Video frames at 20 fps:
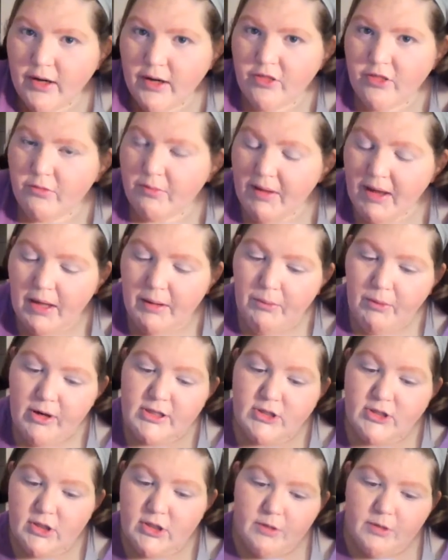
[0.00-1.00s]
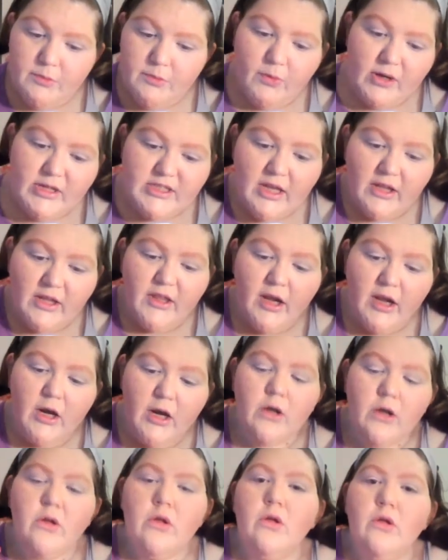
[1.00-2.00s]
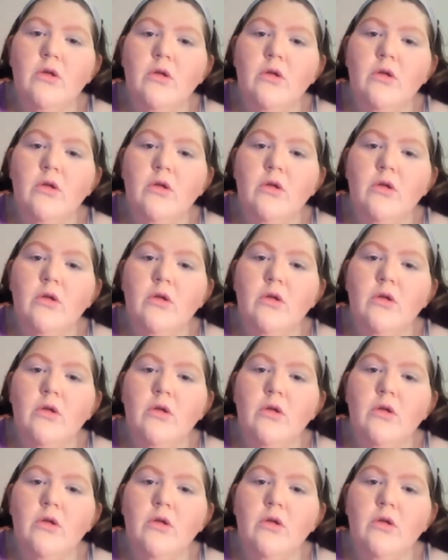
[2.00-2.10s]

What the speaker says: not the bad boys, the good boys out there,